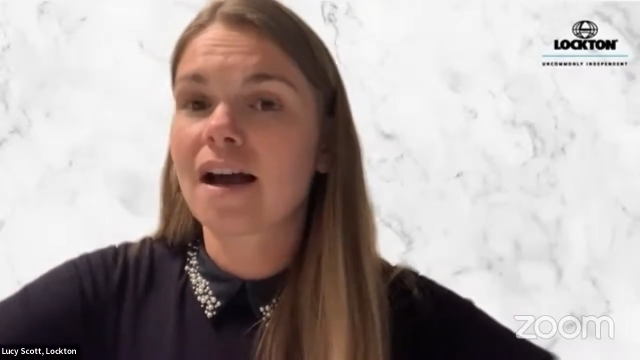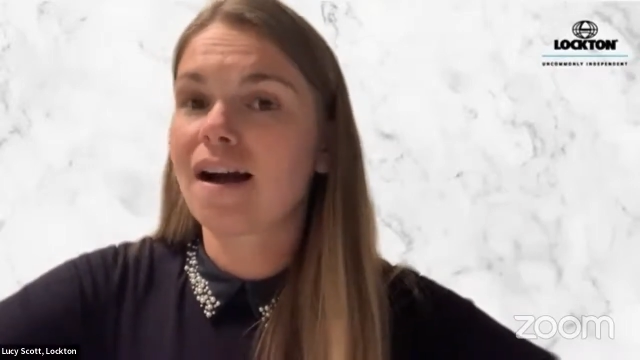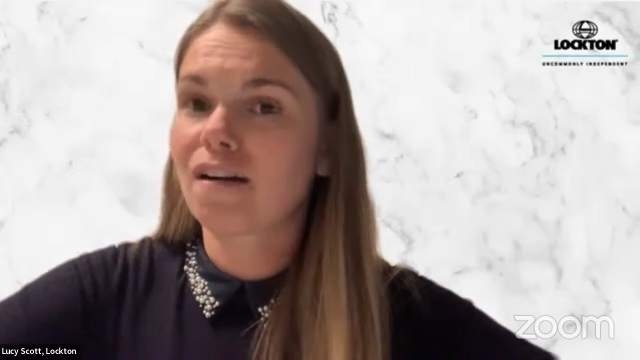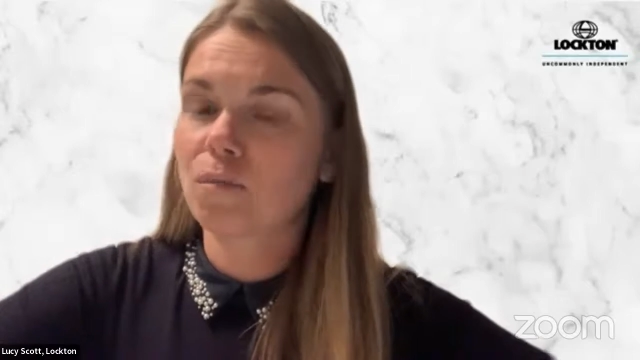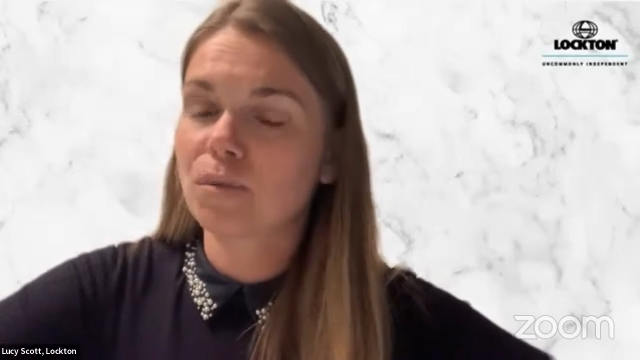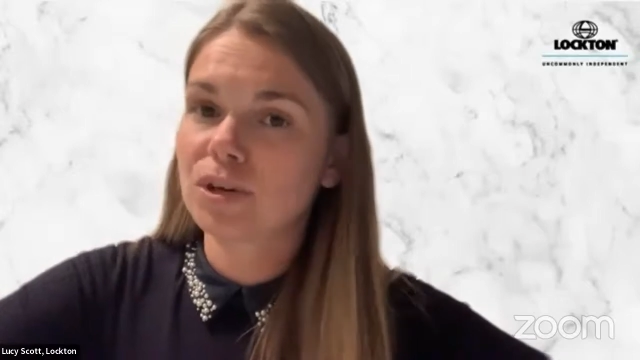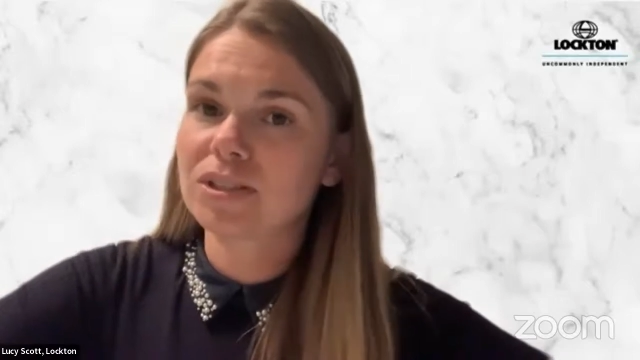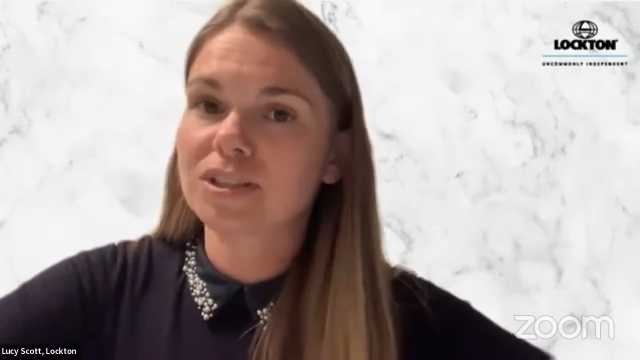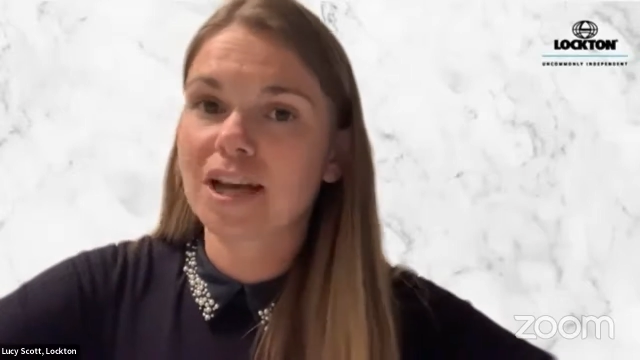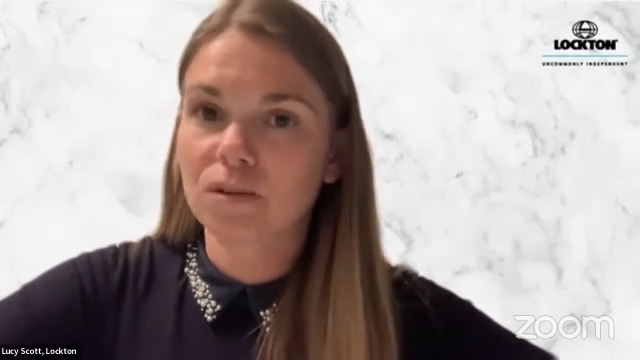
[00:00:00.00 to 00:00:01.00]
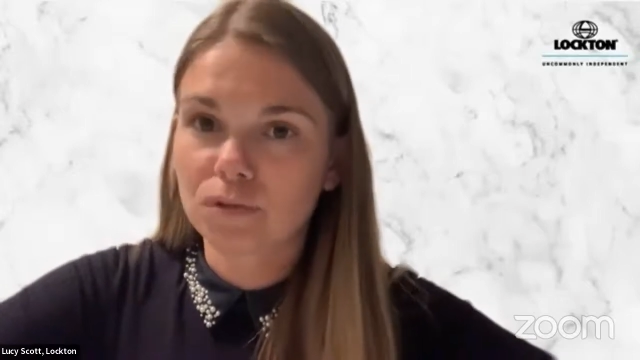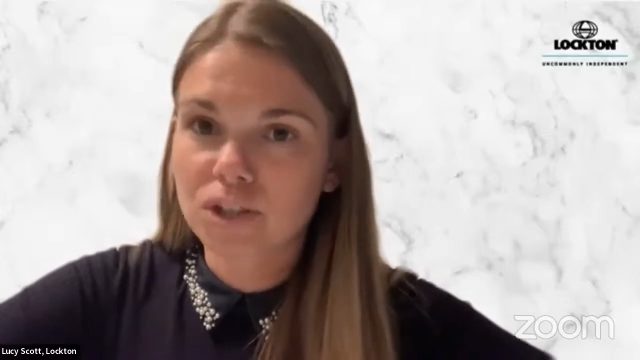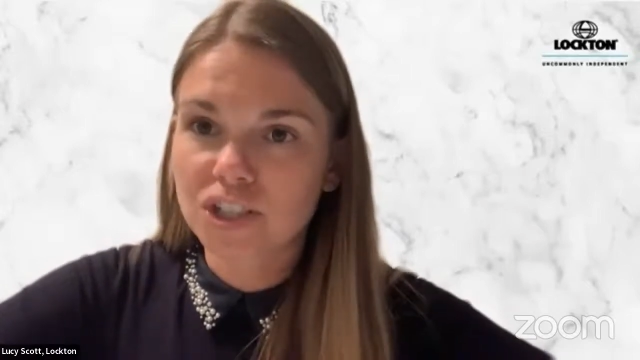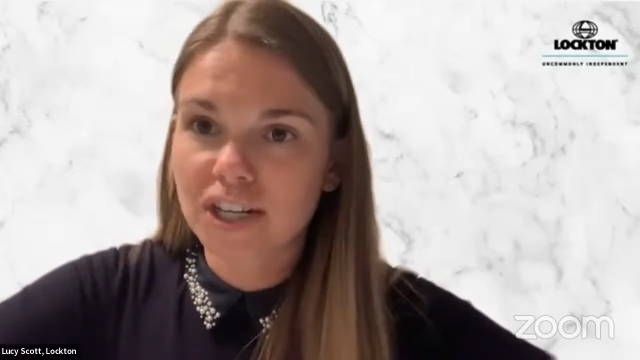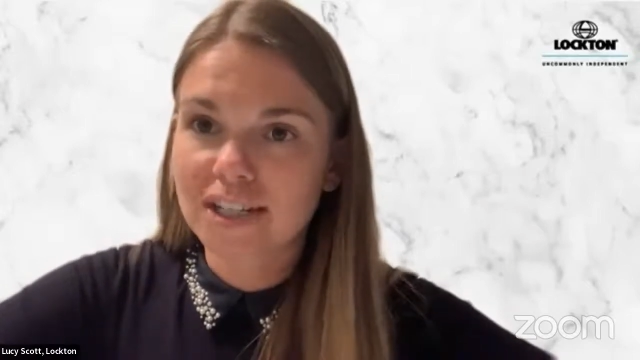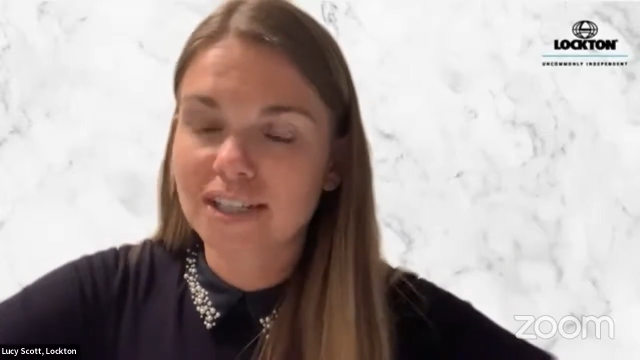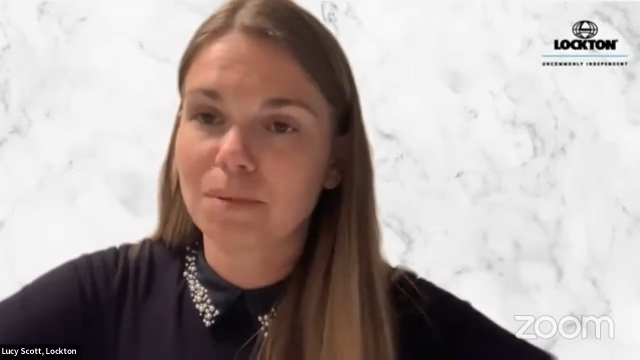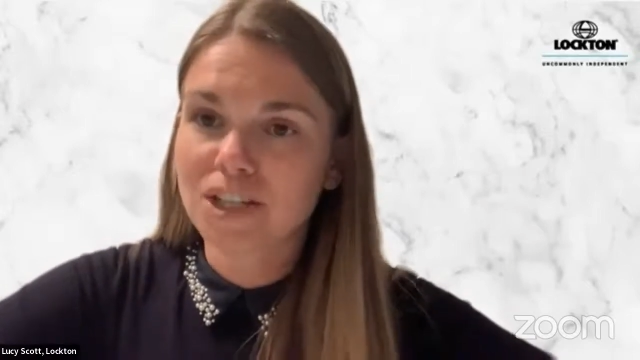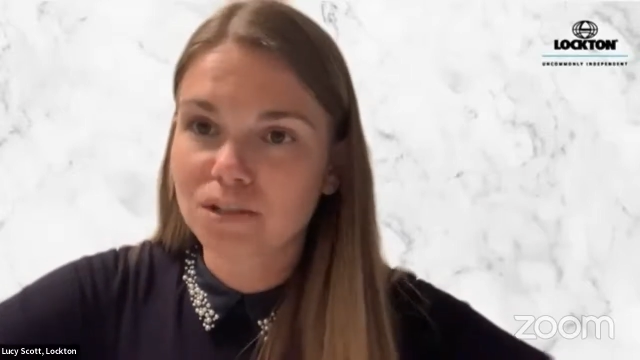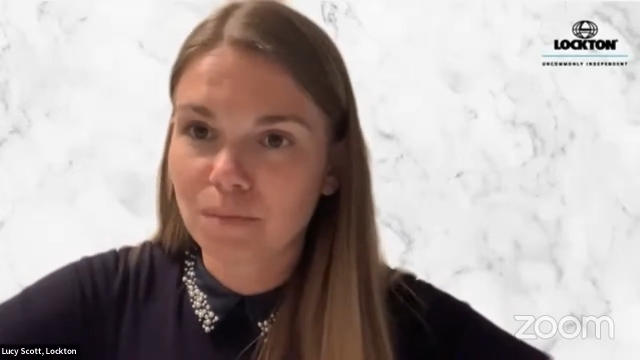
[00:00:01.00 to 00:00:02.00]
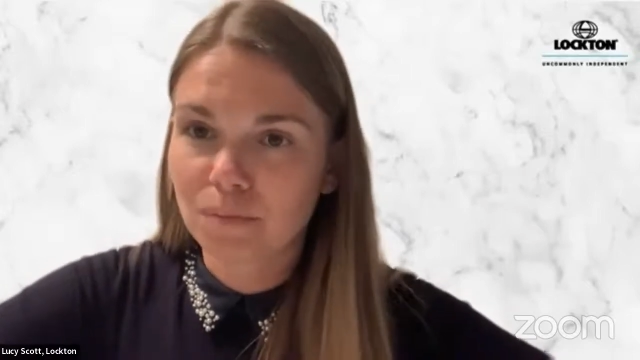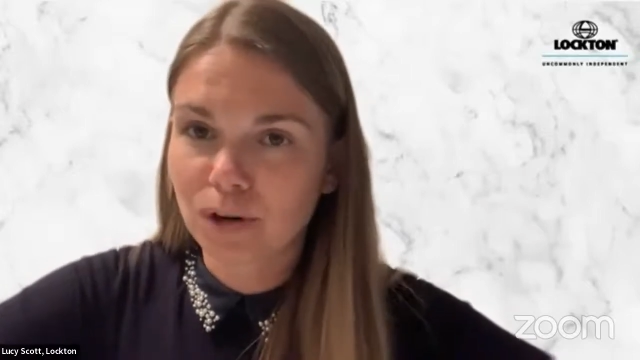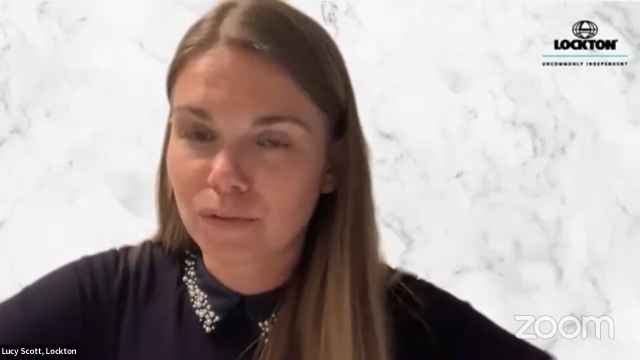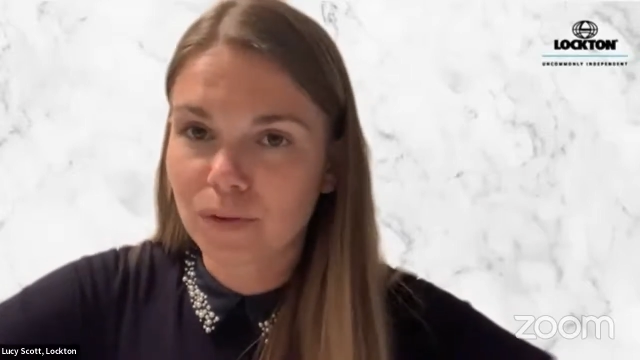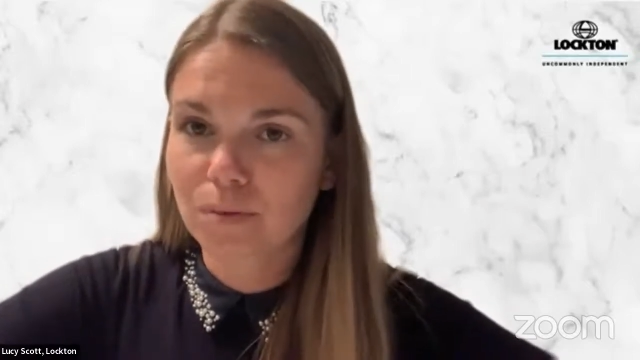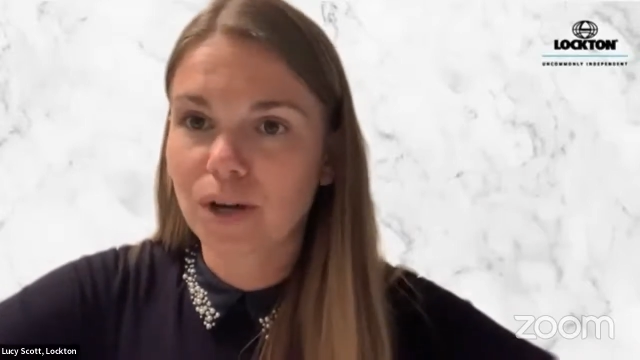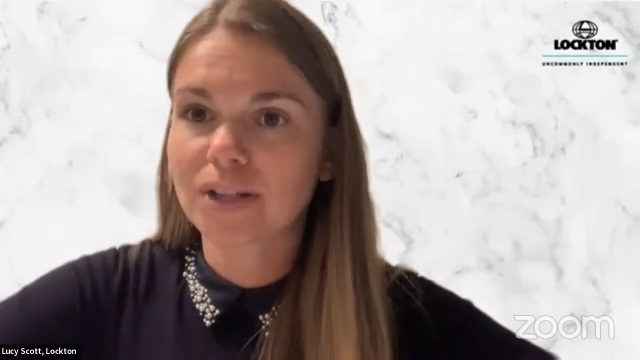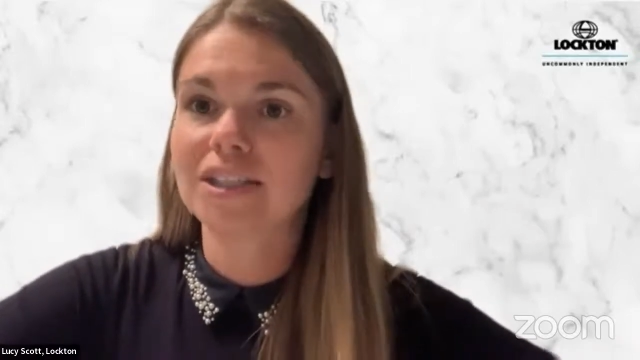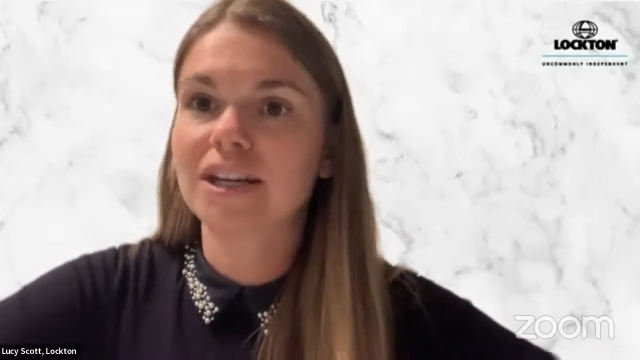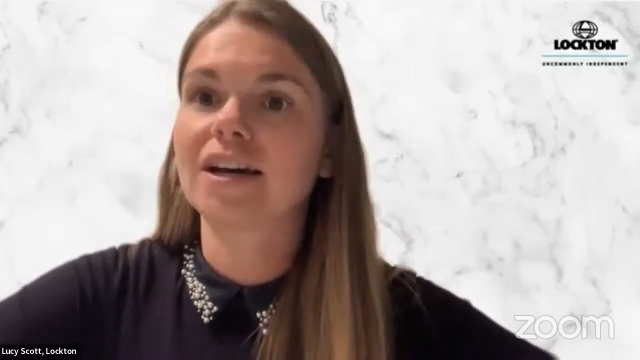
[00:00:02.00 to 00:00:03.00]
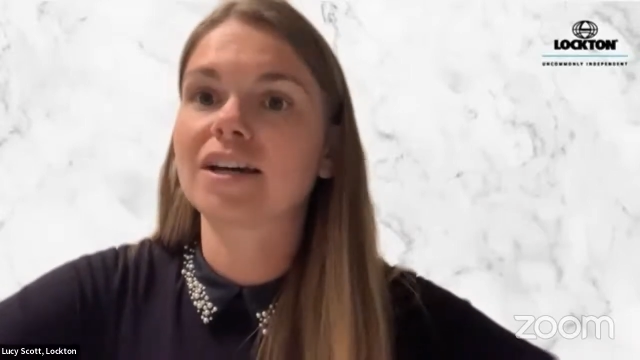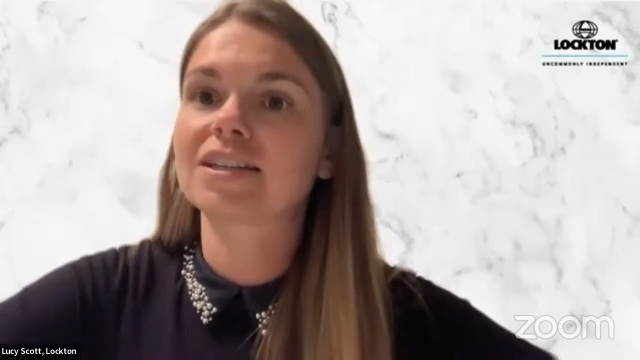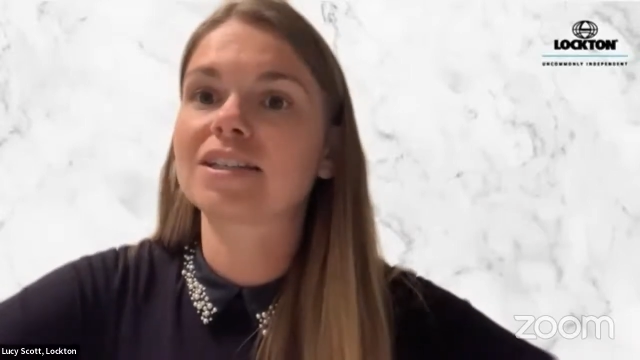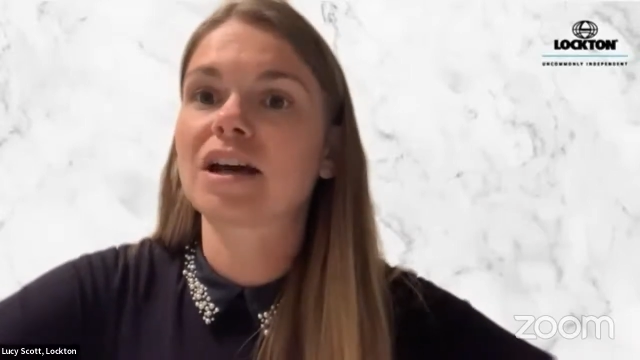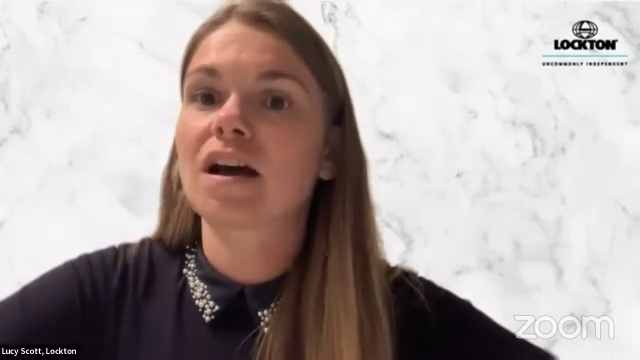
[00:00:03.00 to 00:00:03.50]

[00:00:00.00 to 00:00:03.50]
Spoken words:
How can we use technology to better improve the process?